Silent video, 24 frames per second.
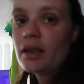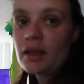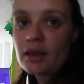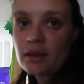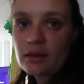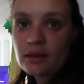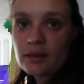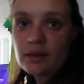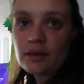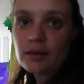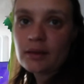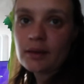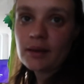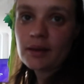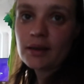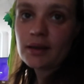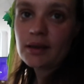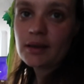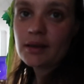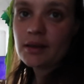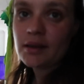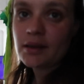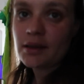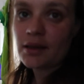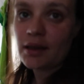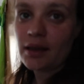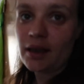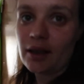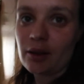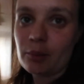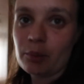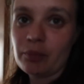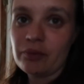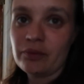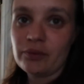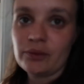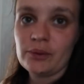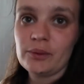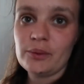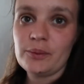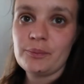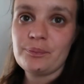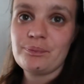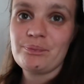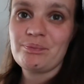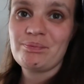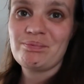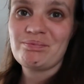then chill out for
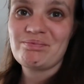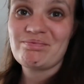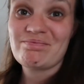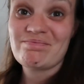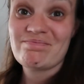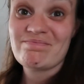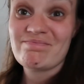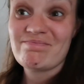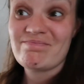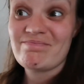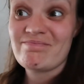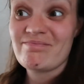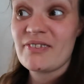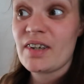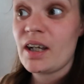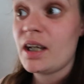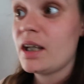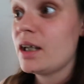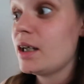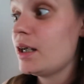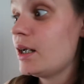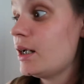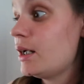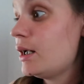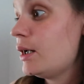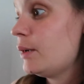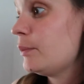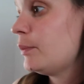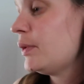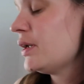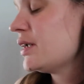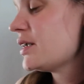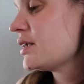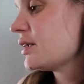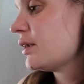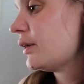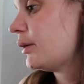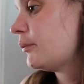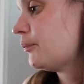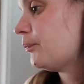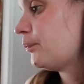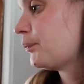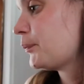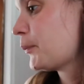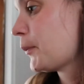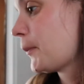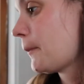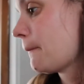bedtime.
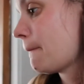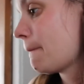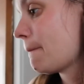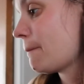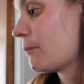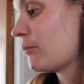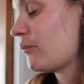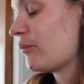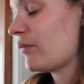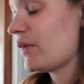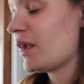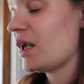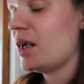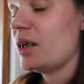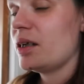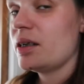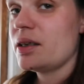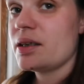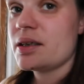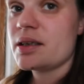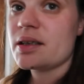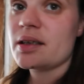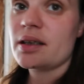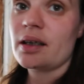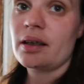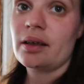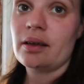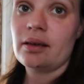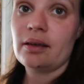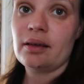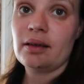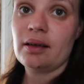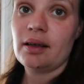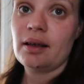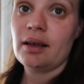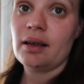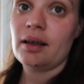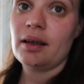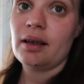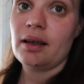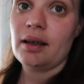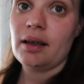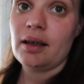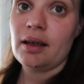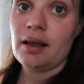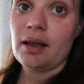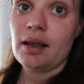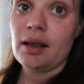So
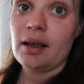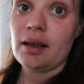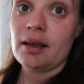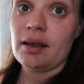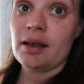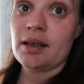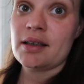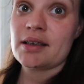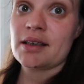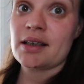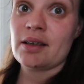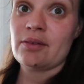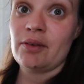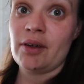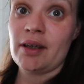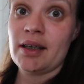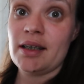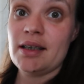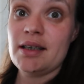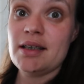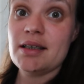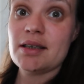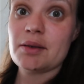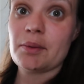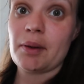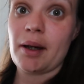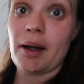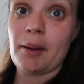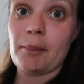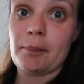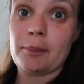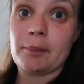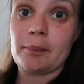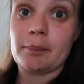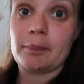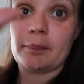let's get right into it.